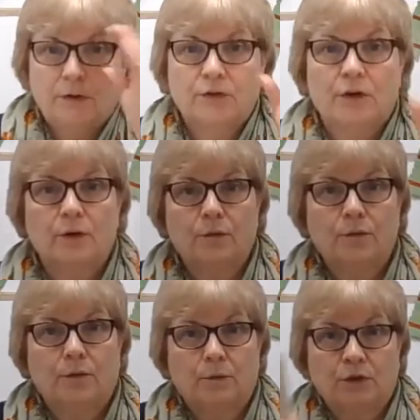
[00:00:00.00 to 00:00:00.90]
I'll show you
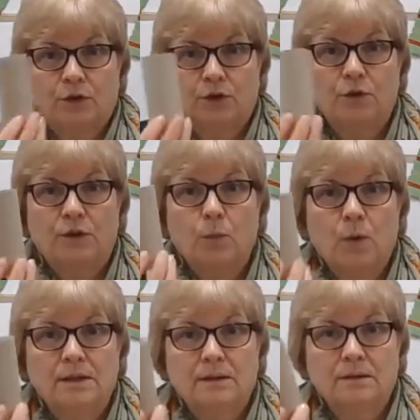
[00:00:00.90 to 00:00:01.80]
just using
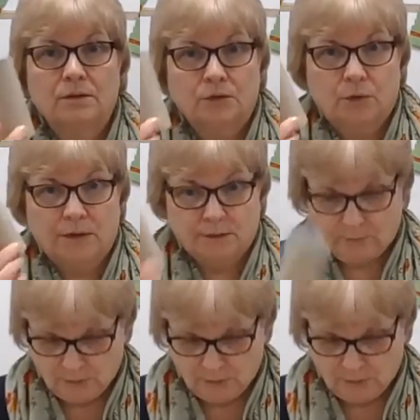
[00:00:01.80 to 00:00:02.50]
one toilet